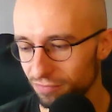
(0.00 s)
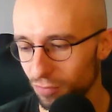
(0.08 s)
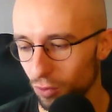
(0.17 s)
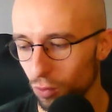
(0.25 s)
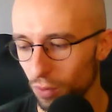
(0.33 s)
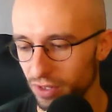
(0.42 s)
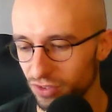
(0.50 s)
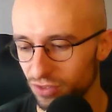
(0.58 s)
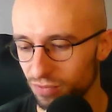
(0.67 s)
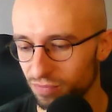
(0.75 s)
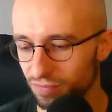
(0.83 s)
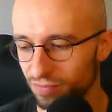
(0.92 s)
always
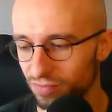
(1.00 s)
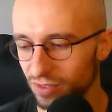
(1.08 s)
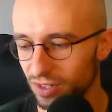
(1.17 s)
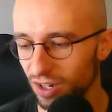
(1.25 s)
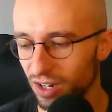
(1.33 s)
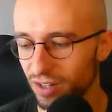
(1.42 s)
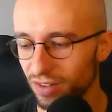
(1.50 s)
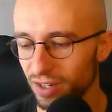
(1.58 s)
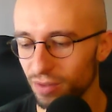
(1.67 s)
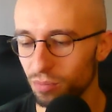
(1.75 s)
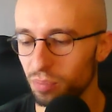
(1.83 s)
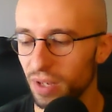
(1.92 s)
kind of
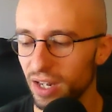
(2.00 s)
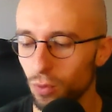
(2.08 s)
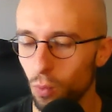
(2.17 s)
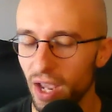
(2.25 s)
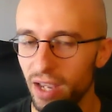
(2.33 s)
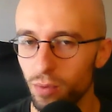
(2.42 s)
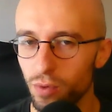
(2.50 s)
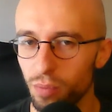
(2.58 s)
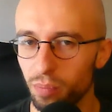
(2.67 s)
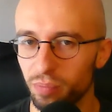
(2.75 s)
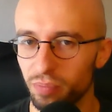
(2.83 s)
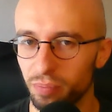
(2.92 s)
like in a way we were
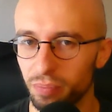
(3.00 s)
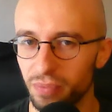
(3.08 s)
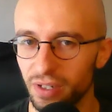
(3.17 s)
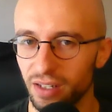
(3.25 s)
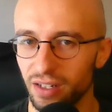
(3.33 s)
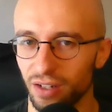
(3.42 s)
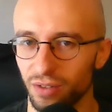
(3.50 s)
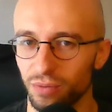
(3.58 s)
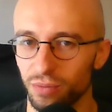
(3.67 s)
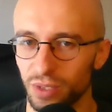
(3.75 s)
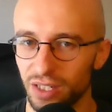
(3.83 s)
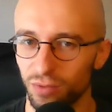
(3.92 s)
you know,
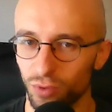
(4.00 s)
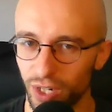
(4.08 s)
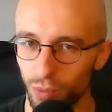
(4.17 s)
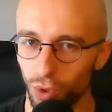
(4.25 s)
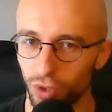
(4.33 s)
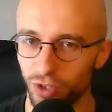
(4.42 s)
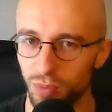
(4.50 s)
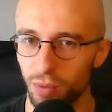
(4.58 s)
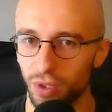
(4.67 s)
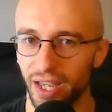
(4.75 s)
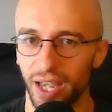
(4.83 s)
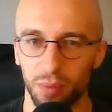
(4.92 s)
we didn't really want those
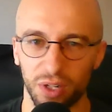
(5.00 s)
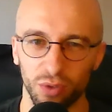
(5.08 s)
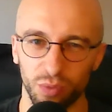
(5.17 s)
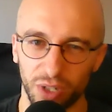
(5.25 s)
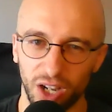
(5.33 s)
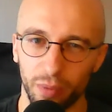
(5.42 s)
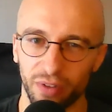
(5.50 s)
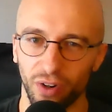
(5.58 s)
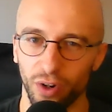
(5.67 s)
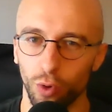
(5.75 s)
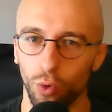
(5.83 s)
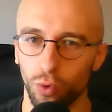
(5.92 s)
people there, but it was becoming
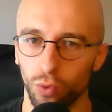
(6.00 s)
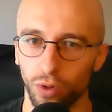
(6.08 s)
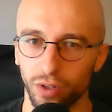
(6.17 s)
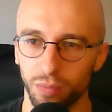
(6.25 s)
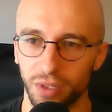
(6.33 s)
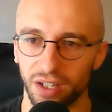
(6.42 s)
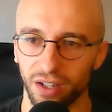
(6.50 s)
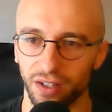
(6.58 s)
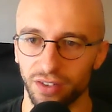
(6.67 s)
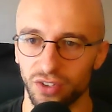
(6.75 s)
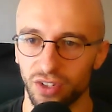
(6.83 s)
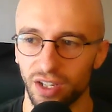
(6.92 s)
very awkward
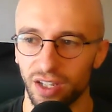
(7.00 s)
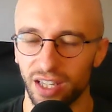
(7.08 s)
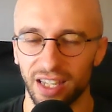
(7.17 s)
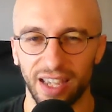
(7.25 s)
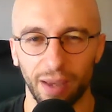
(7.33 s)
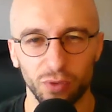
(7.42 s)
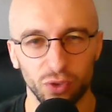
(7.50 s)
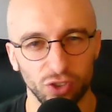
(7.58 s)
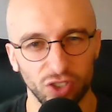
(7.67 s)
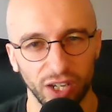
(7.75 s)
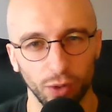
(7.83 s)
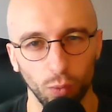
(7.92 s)
because he kept sort of
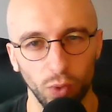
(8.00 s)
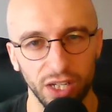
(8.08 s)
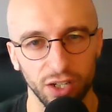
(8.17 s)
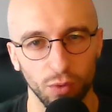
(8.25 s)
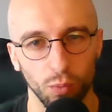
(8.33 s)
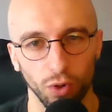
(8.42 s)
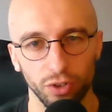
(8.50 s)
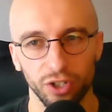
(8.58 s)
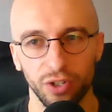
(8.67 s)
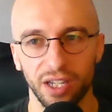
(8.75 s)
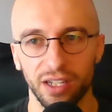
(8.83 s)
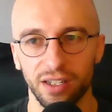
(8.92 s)
saying, We don't want
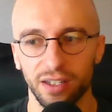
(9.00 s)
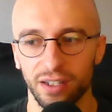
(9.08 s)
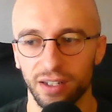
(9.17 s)
you here.